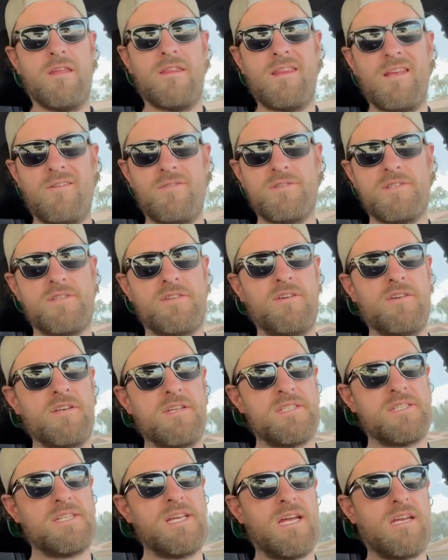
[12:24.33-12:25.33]
I was 3rd
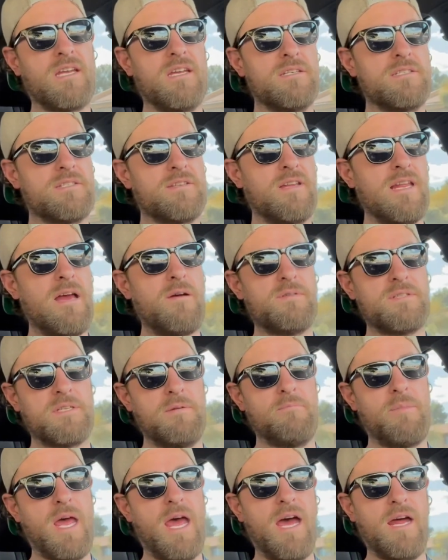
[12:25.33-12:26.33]
to 2nd, so that
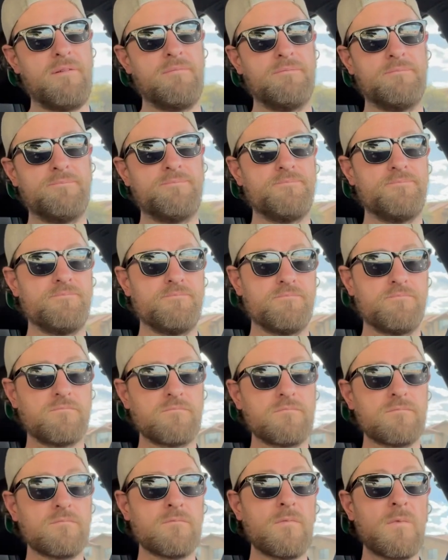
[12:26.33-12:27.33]
wasn't bad.
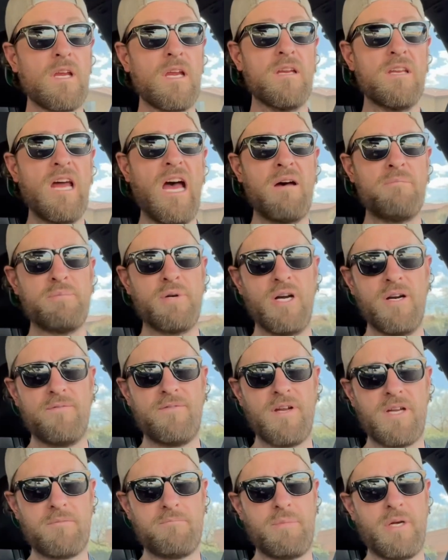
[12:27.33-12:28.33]
Not
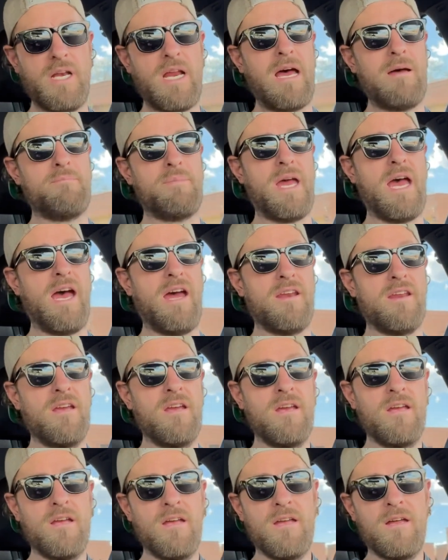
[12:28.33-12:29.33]
perfect, but not bad.
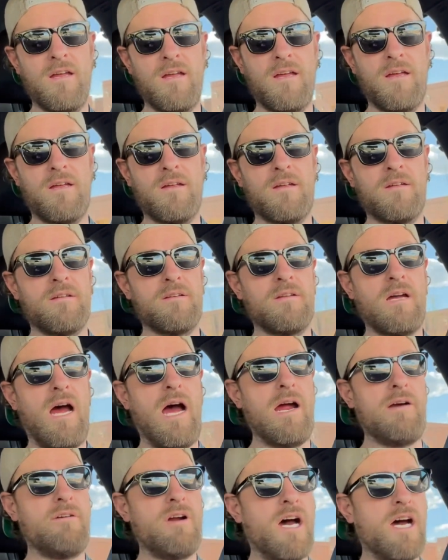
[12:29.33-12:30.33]

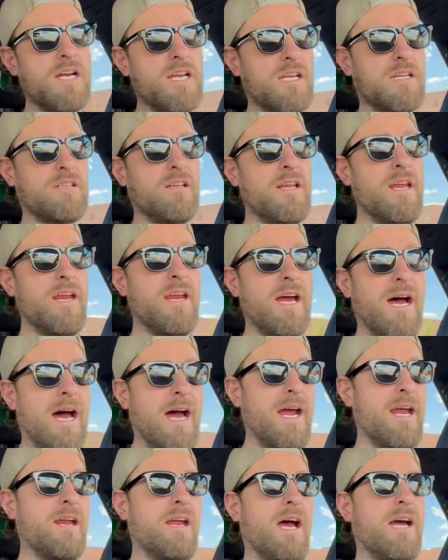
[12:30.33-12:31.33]
Ironically,
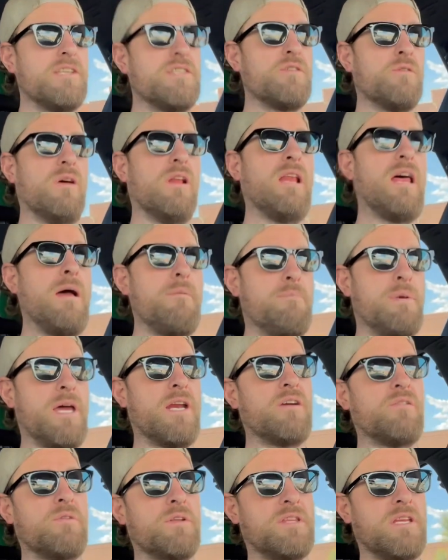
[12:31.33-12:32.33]
I do a lot
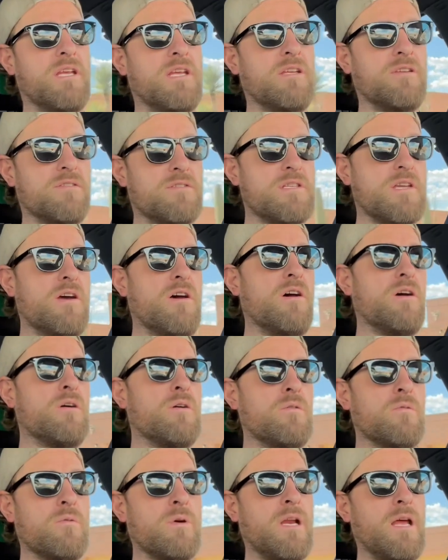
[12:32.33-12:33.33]
better with the heel toe
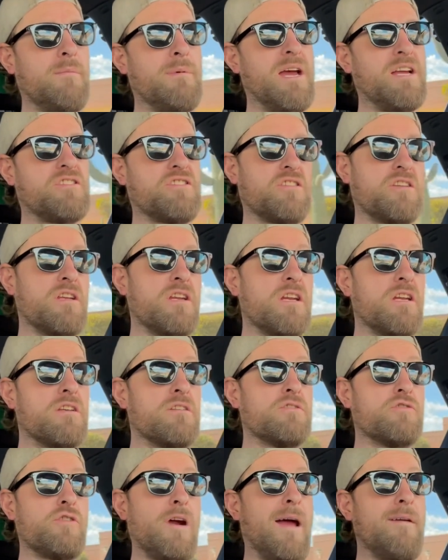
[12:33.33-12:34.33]
when I'm actually
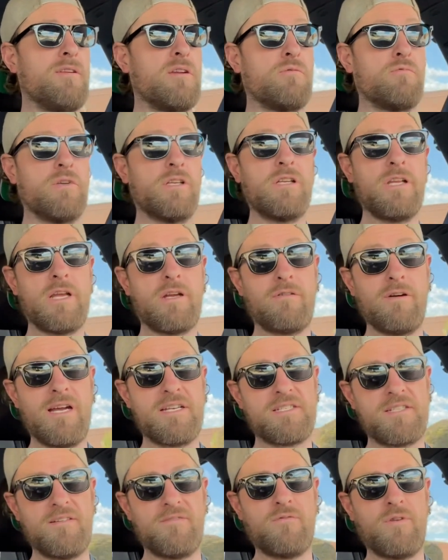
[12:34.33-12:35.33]
driving really
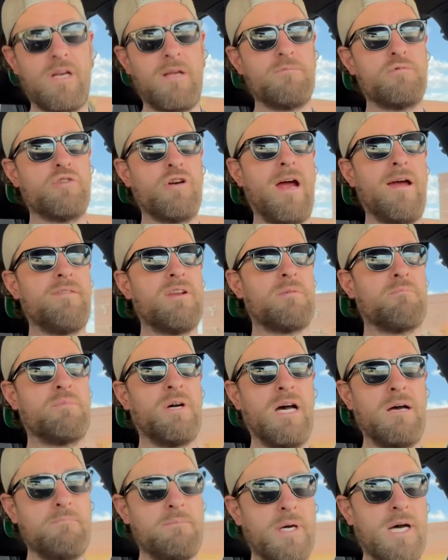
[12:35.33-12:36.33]
aggressive. When I'm driving
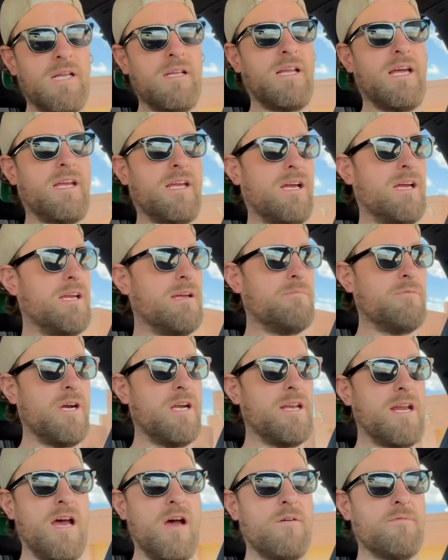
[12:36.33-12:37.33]
putt-putt like I am right
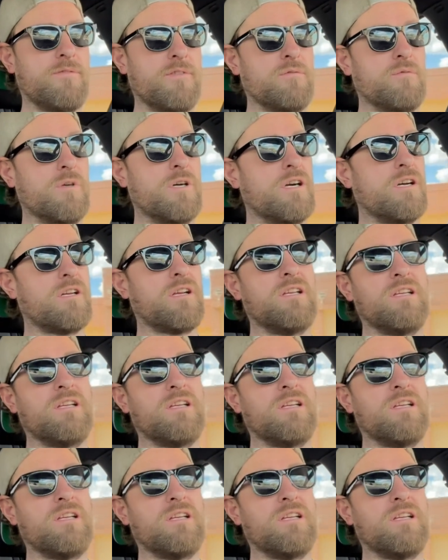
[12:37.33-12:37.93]
now for work,